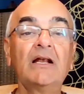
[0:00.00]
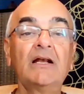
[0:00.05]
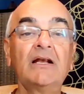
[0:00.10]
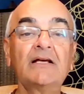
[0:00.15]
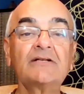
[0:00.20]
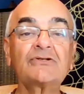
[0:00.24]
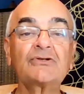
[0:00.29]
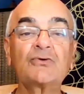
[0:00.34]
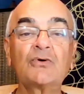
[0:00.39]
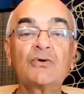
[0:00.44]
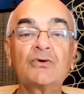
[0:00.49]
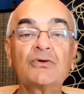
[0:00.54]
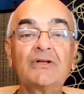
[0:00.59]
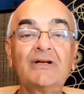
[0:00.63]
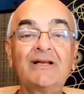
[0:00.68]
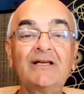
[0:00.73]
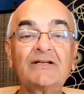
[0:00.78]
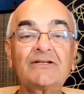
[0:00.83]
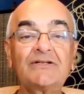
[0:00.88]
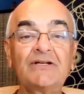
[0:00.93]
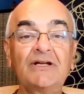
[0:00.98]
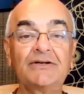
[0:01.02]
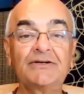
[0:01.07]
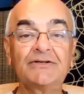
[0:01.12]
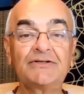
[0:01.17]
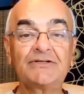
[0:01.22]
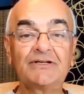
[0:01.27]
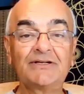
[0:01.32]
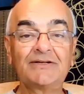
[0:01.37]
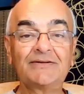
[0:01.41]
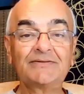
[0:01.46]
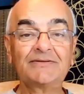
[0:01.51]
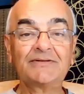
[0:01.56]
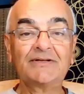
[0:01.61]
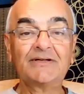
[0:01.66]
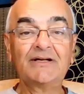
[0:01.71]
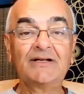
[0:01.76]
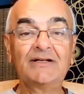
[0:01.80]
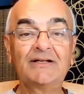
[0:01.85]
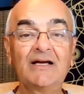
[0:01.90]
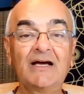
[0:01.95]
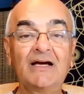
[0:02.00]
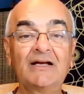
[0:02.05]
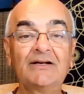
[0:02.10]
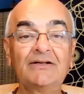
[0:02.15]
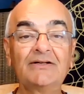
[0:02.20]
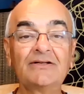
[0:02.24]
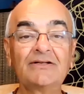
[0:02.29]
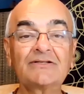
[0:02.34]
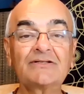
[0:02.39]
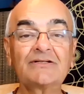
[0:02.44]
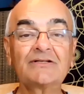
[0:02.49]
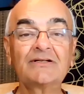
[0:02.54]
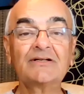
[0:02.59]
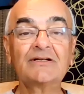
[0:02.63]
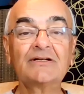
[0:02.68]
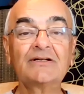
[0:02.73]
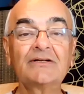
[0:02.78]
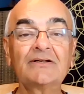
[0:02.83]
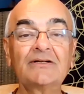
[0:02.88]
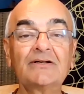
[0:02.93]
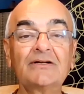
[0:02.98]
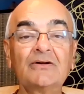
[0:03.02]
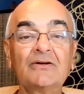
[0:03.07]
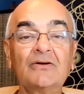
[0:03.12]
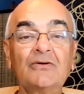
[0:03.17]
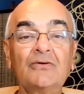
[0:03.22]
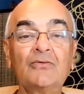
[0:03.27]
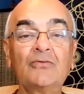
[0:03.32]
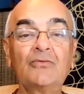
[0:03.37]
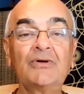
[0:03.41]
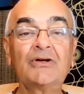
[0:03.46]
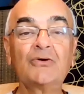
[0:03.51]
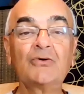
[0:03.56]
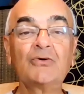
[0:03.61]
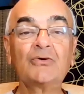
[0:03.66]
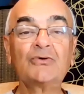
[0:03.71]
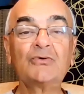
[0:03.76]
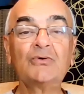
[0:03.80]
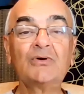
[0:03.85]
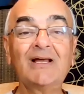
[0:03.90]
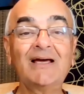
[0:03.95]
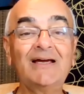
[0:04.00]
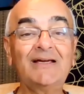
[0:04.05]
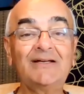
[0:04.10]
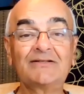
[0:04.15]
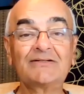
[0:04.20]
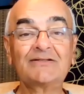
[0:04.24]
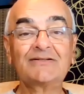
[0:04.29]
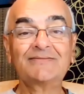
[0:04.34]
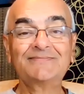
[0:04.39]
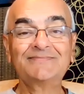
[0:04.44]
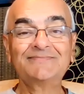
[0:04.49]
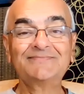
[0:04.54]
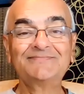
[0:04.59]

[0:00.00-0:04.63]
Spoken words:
Let's go to the next energy, and that is we go to light.